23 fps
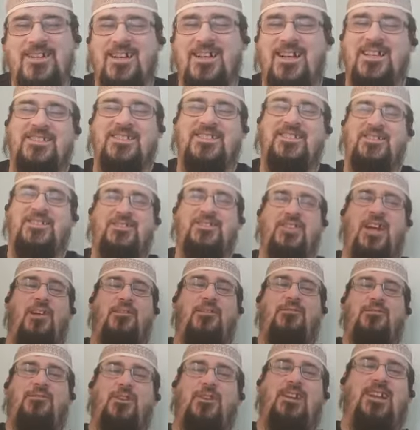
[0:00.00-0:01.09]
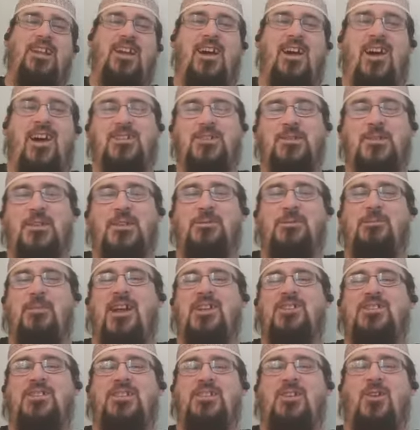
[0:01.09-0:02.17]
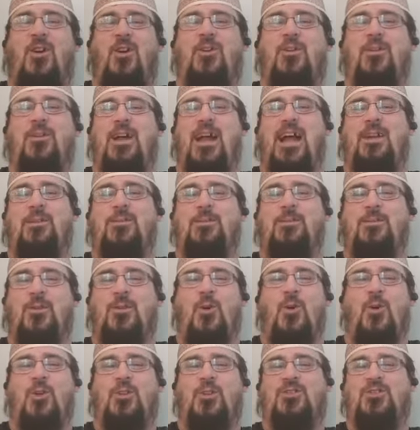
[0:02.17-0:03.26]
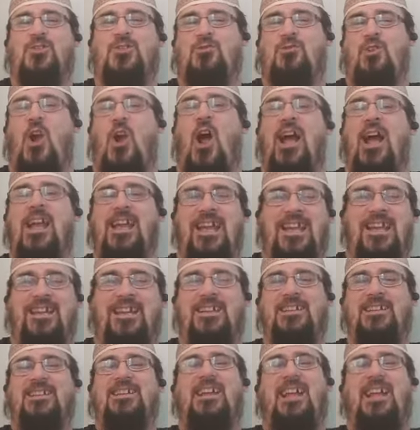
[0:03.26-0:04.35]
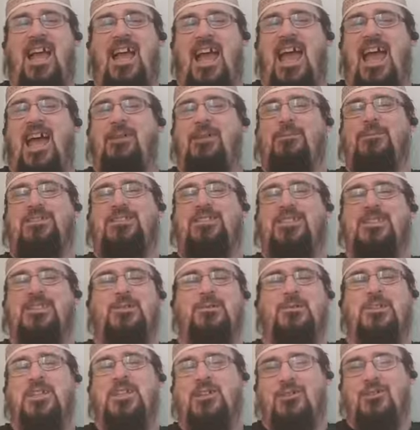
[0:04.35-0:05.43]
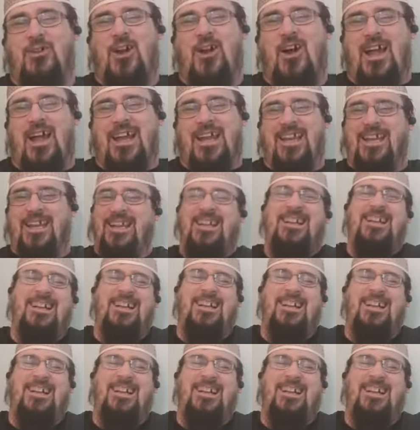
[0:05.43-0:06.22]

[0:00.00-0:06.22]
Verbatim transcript: Astaghfirullah. You can imagine the Arab lords crying, absolutely crying.